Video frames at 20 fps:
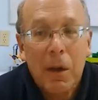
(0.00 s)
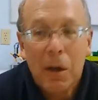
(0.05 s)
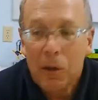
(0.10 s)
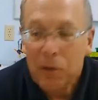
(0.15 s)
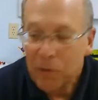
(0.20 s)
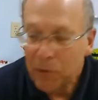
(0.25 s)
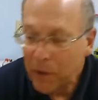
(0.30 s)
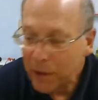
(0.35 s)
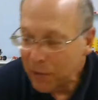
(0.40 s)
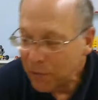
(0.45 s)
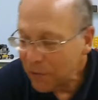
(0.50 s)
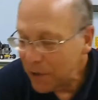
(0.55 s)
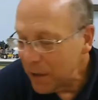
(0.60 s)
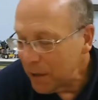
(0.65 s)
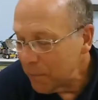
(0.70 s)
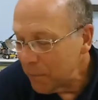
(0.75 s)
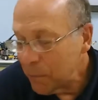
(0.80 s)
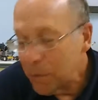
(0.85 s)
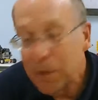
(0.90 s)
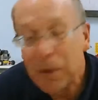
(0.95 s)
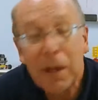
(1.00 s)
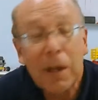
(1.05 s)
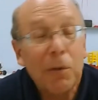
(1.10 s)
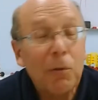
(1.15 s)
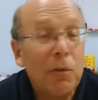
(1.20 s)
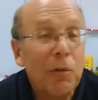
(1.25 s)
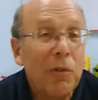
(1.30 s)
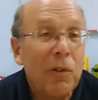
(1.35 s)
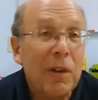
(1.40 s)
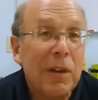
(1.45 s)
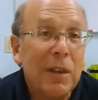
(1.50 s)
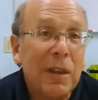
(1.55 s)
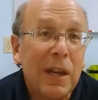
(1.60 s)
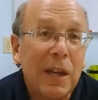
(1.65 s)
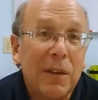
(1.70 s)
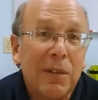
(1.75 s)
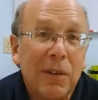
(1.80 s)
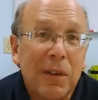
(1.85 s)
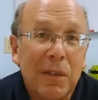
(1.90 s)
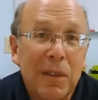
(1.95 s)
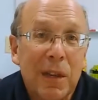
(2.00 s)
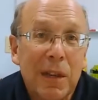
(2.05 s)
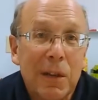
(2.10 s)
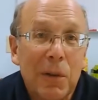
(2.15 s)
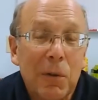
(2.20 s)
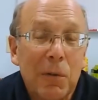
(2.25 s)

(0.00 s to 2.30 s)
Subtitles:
So that's kind of one of the interesting things I think